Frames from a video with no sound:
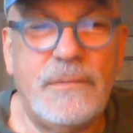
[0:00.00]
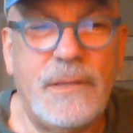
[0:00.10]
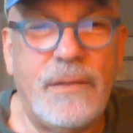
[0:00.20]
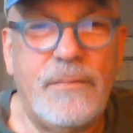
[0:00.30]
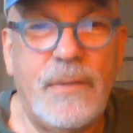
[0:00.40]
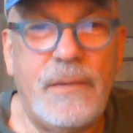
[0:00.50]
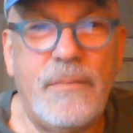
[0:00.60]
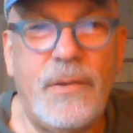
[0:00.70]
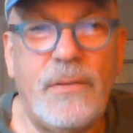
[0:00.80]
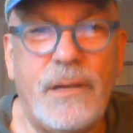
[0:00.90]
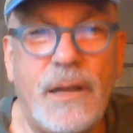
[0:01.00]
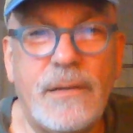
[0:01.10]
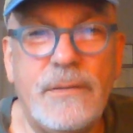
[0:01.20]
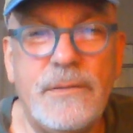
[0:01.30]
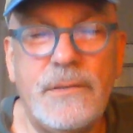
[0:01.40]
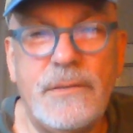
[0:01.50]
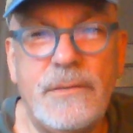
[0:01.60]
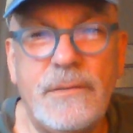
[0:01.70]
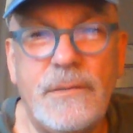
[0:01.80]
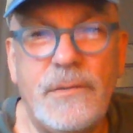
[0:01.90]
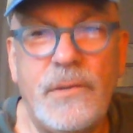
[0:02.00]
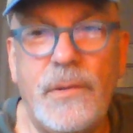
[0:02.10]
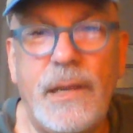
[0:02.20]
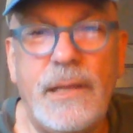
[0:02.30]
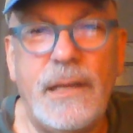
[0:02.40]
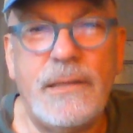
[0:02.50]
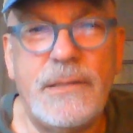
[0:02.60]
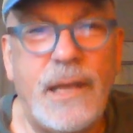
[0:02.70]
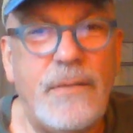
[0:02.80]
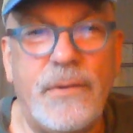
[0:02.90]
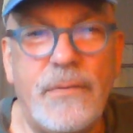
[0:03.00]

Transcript: I've met both doctors. They do anything to save you,